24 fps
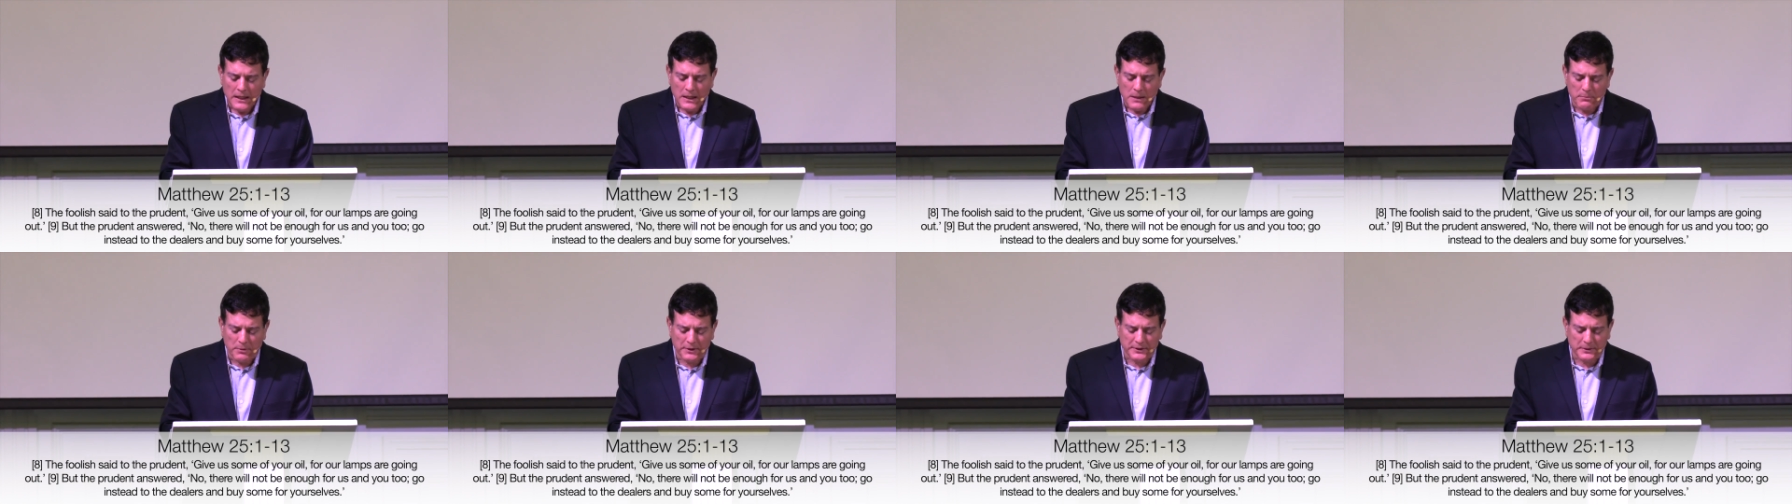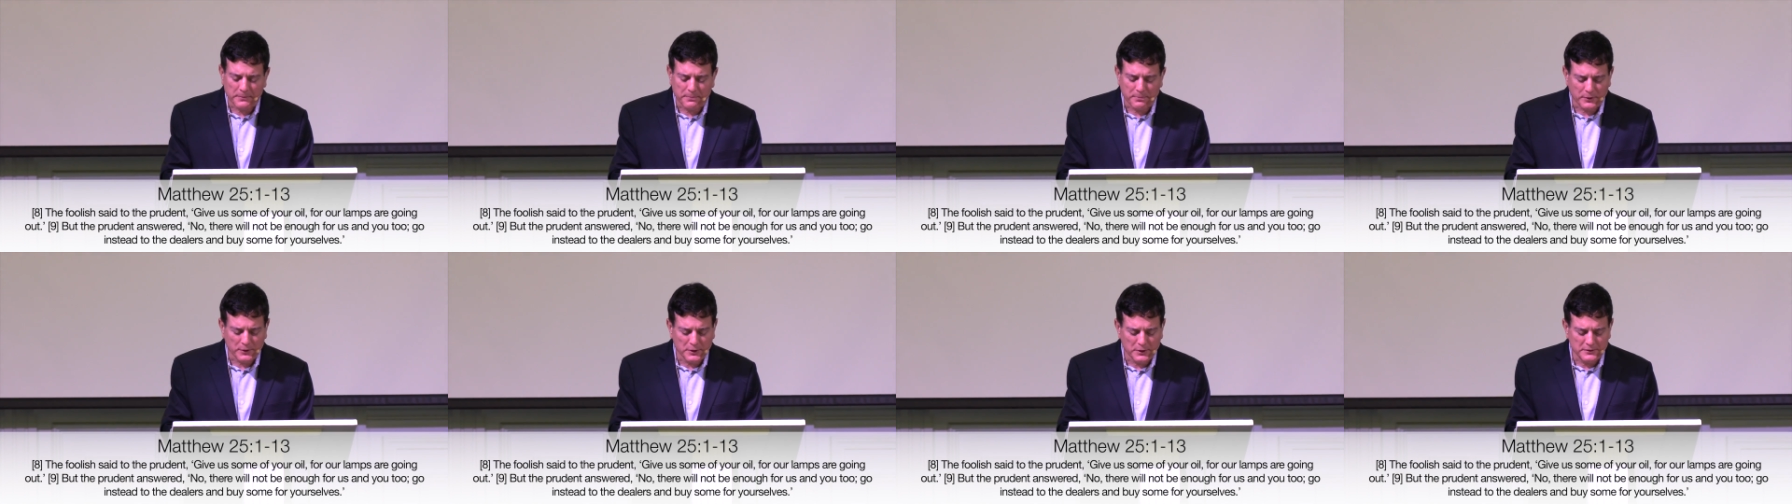But the
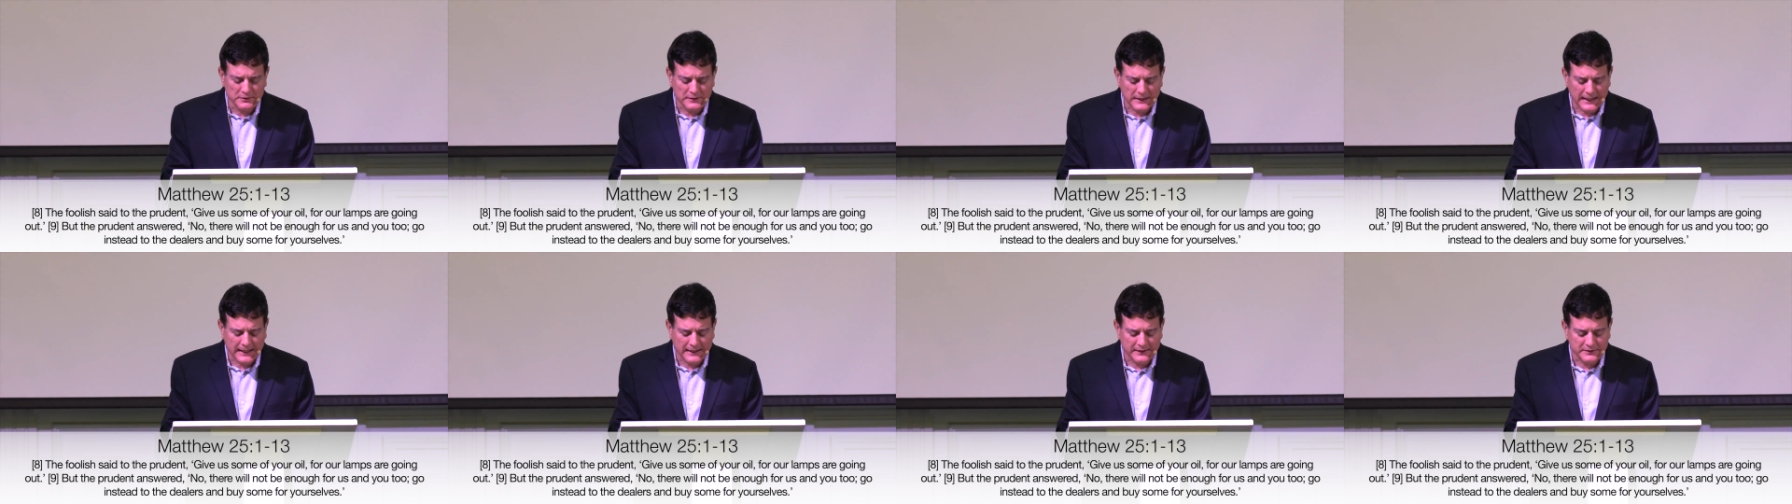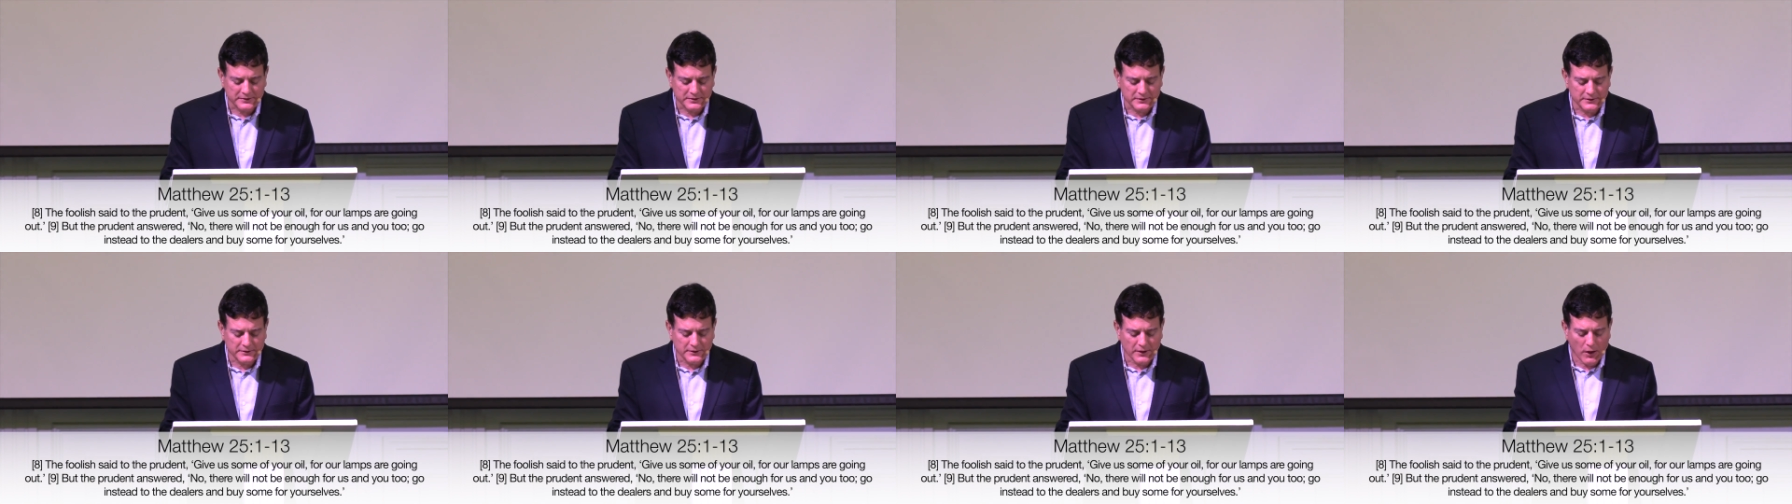prudent
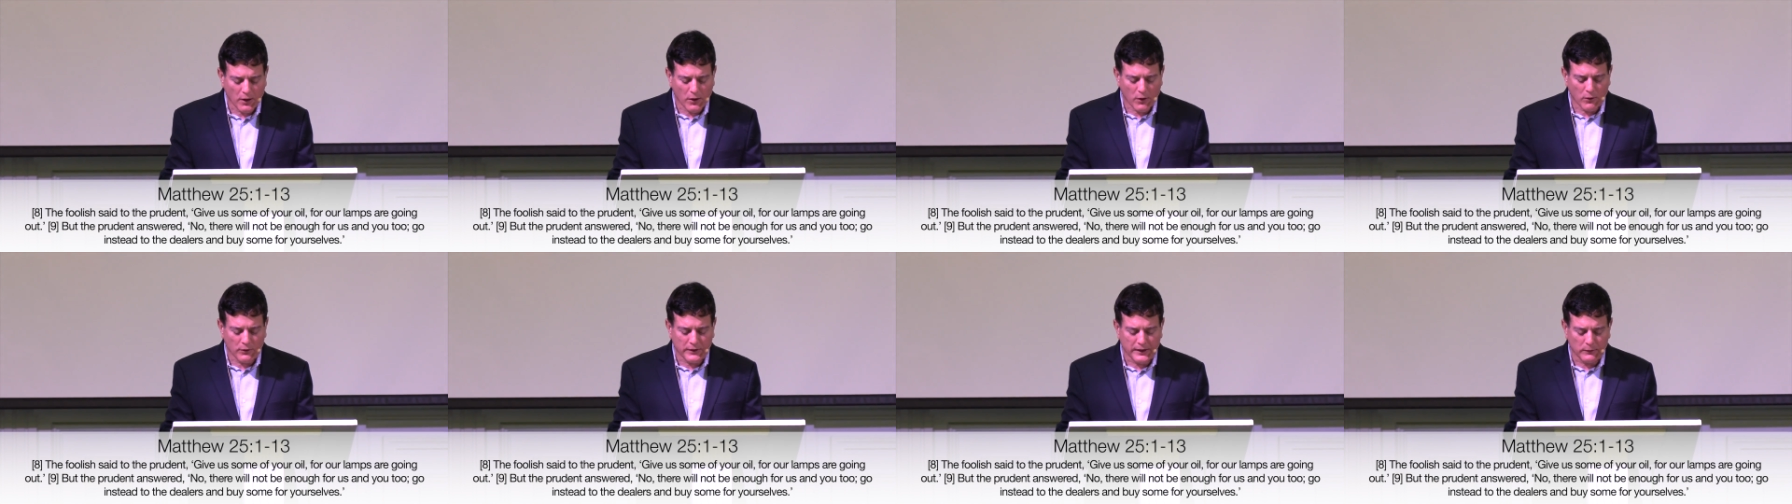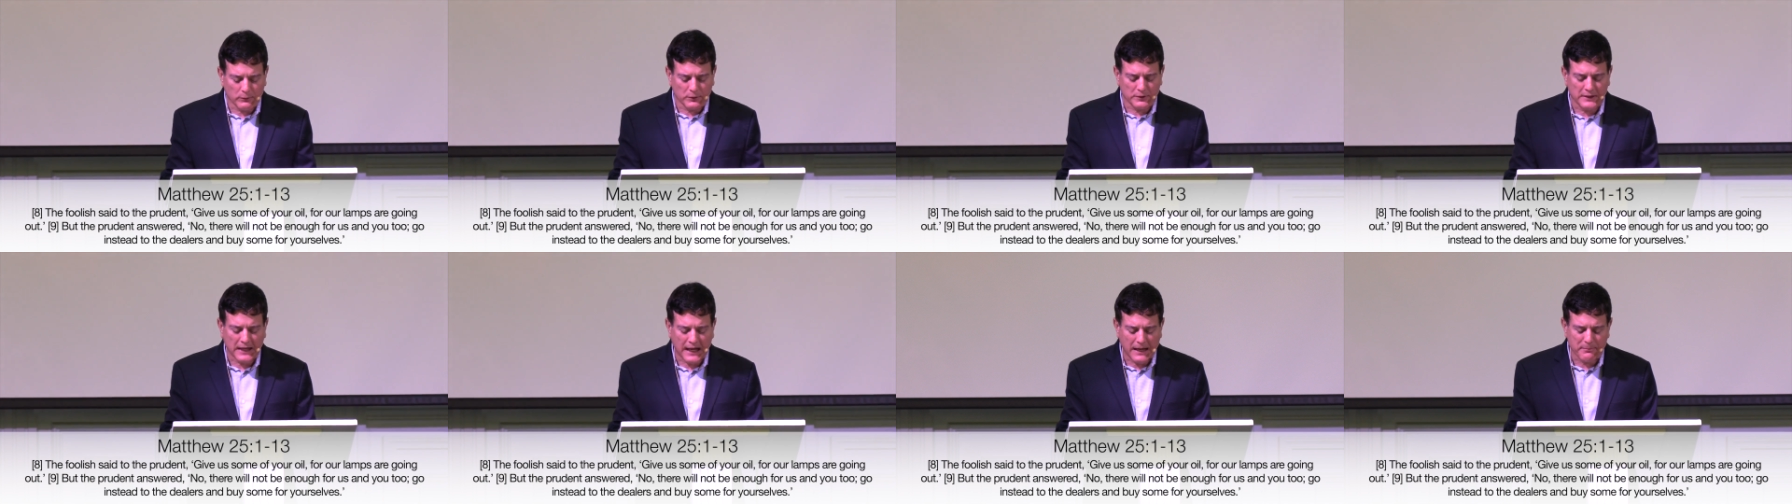answered, 'No, there
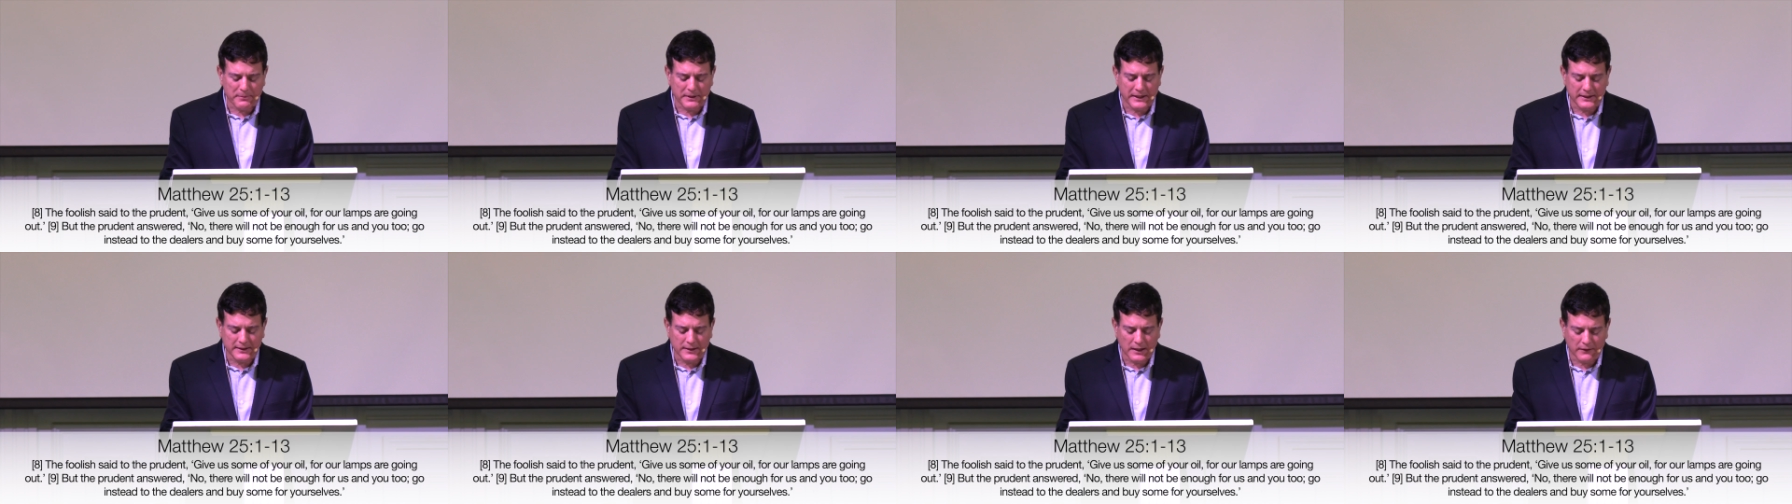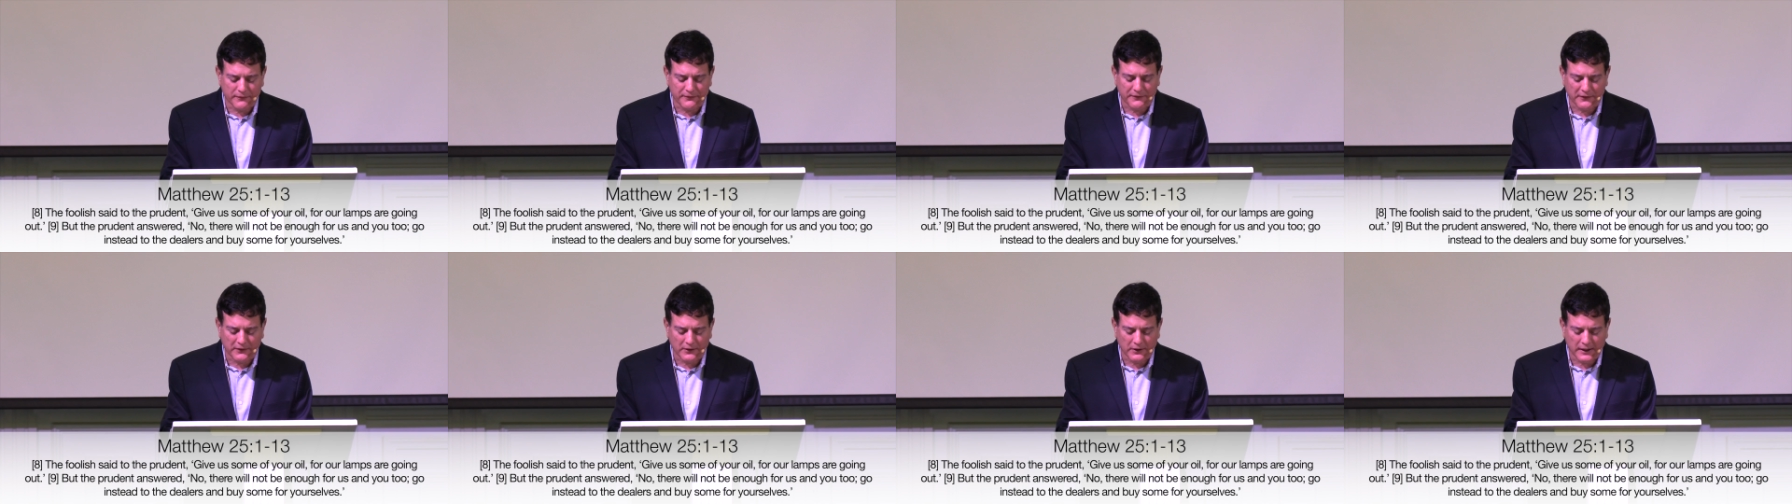will not be
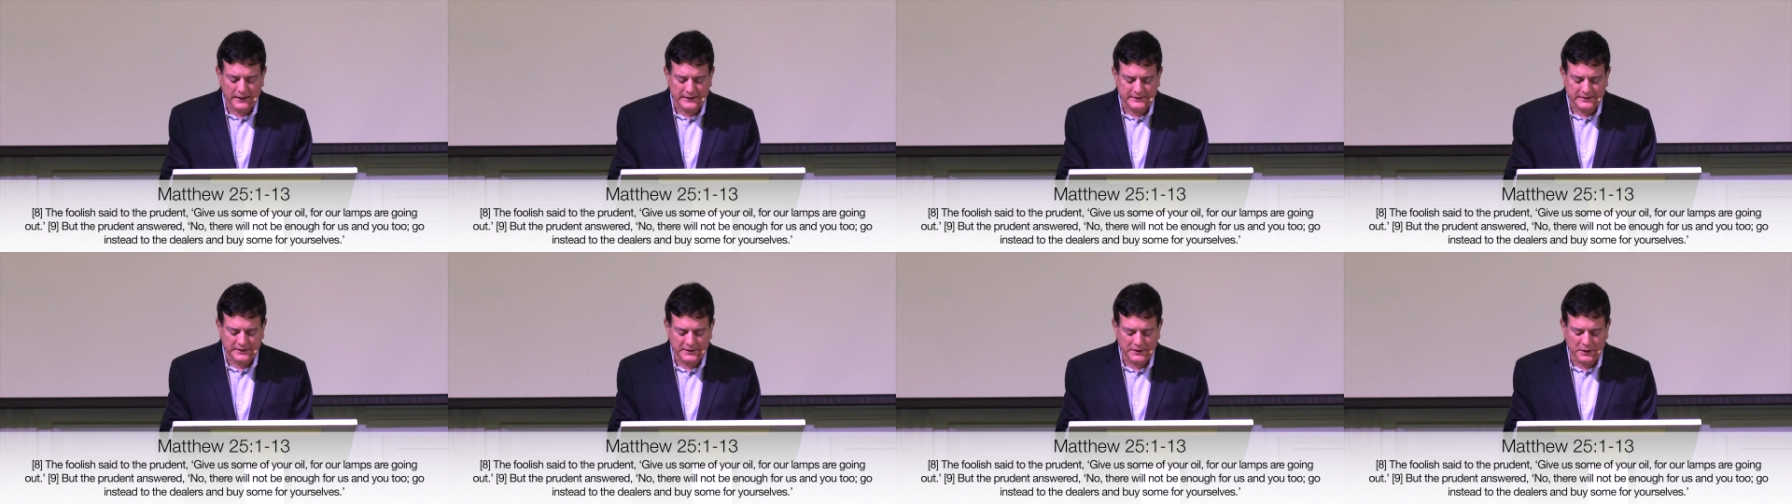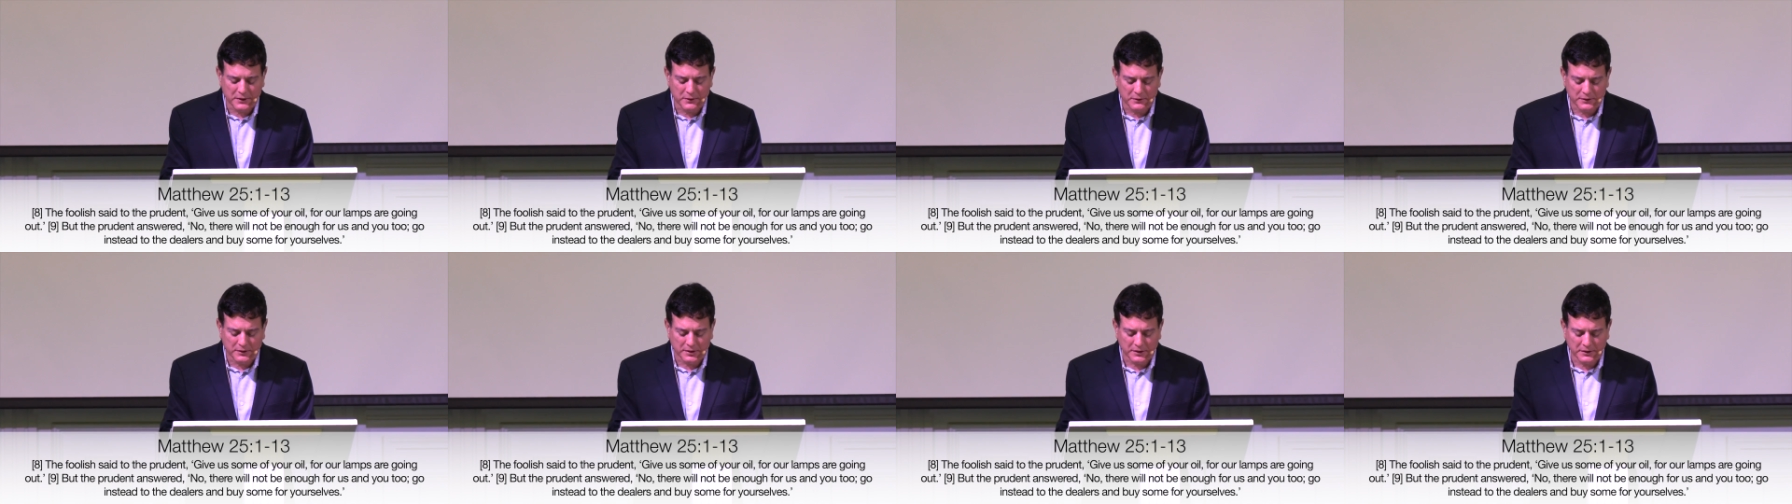enough for us and
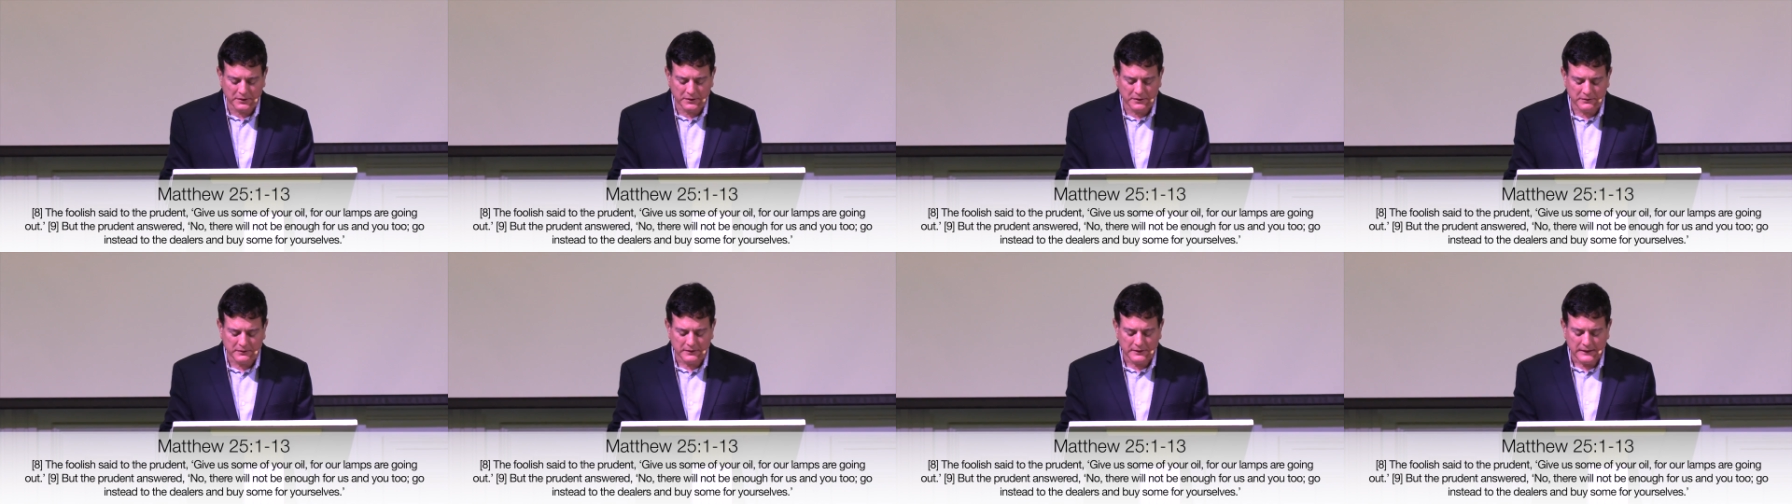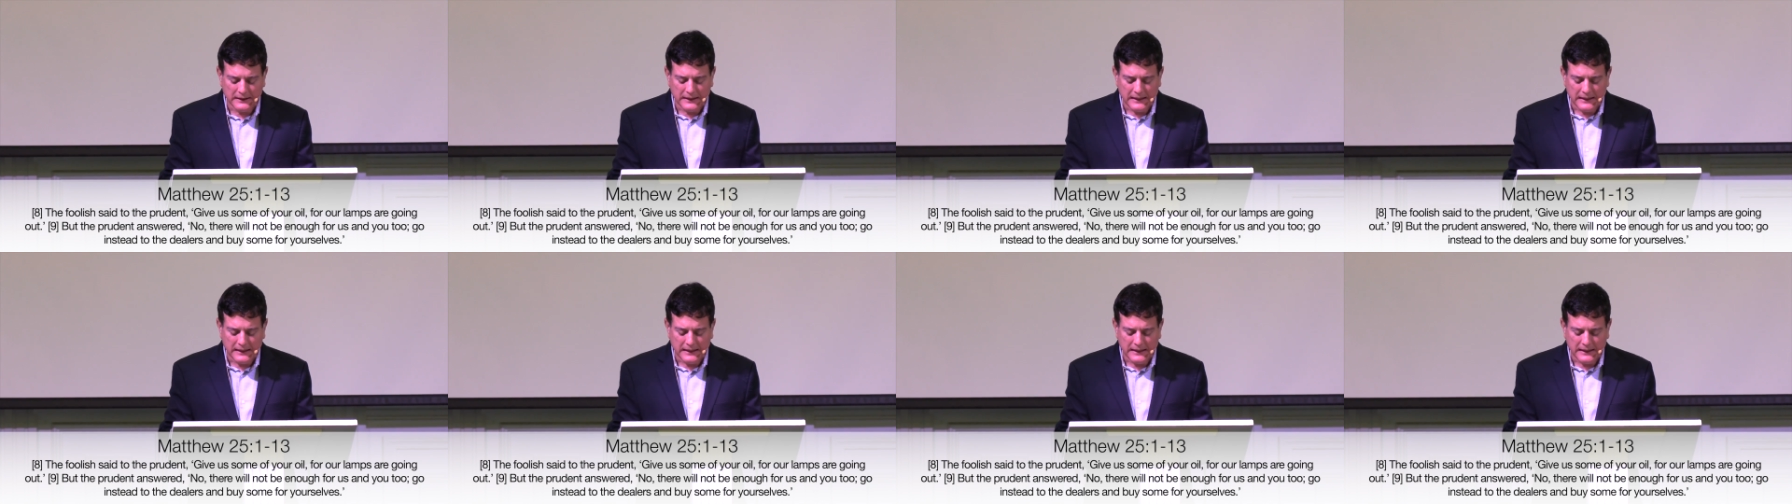you too.